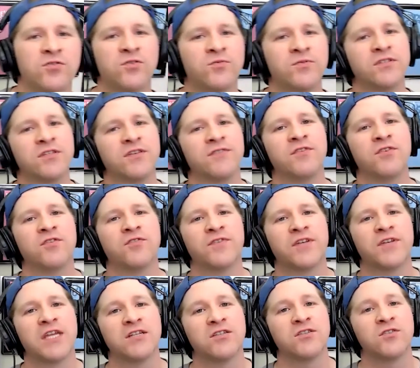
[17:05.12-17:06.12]
can receive
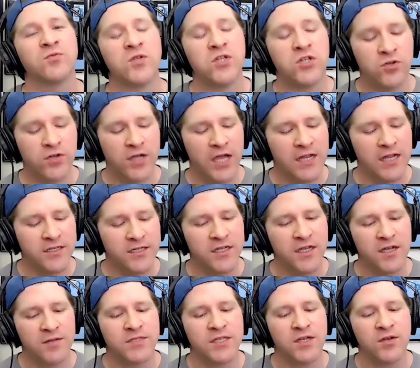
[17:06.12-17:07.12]
notifications when new content
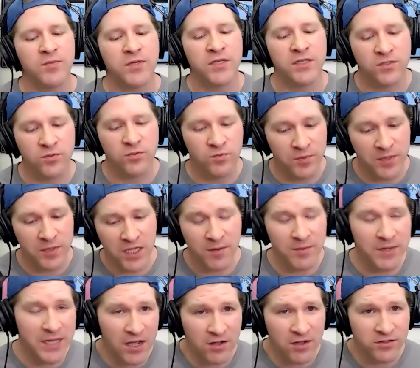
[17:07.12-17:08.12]
comes out, because it will be
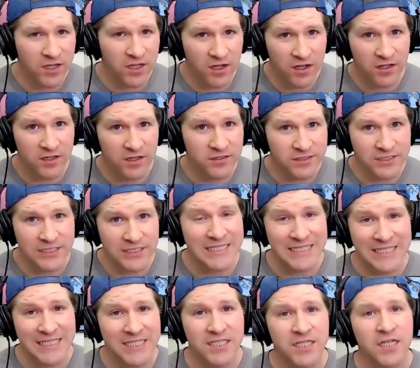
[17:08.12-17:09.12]
coming out all
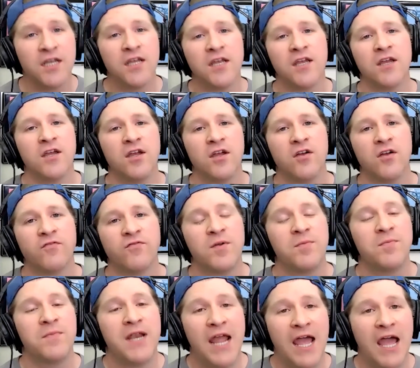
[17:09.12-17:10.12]
season
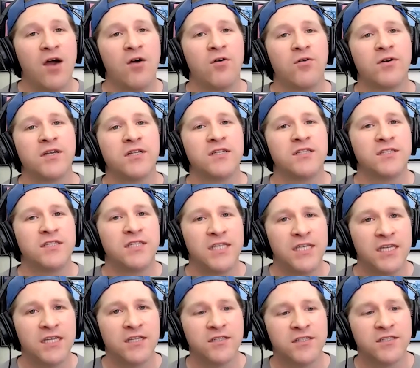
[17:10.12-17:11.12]
from now
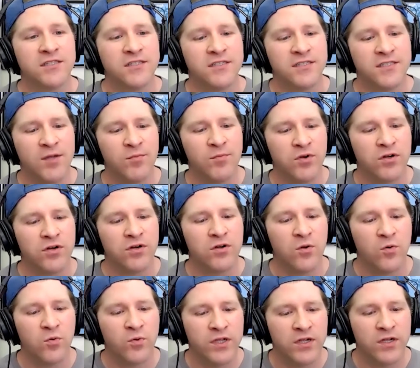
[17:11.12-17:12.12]
until December.
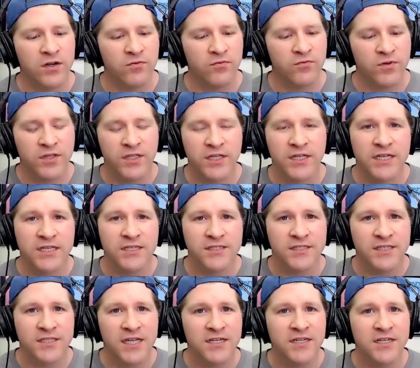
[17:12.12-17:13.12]
We are really
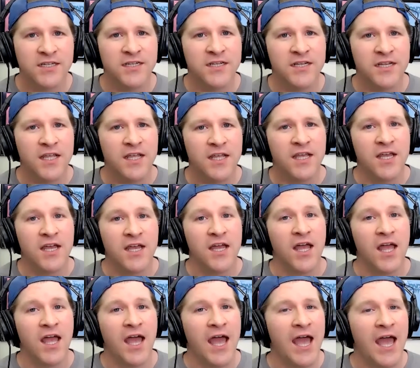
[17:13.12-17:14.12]
excited.
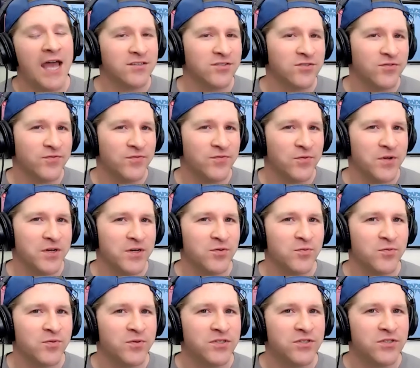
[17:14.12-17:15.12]
Astrovoid,
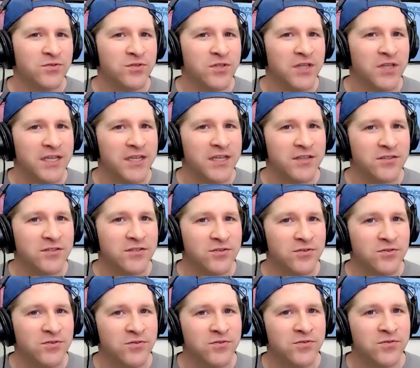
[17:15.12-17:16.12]
would you like
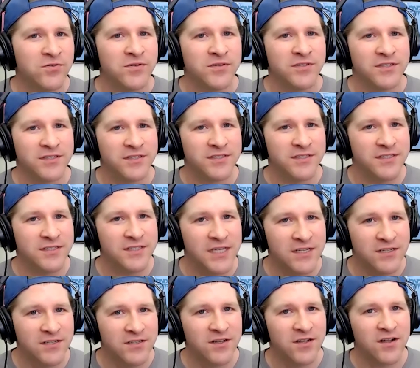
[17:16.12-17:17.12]
to
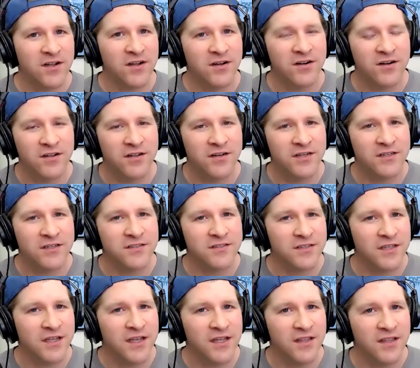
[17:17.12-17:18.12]
send our audience
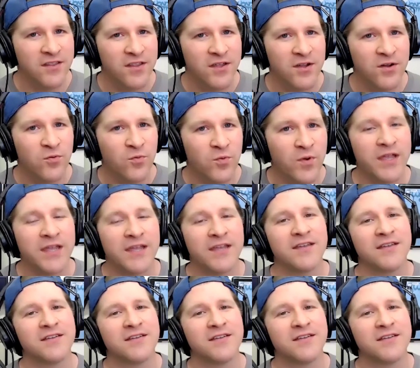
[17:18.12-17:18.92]
on their way?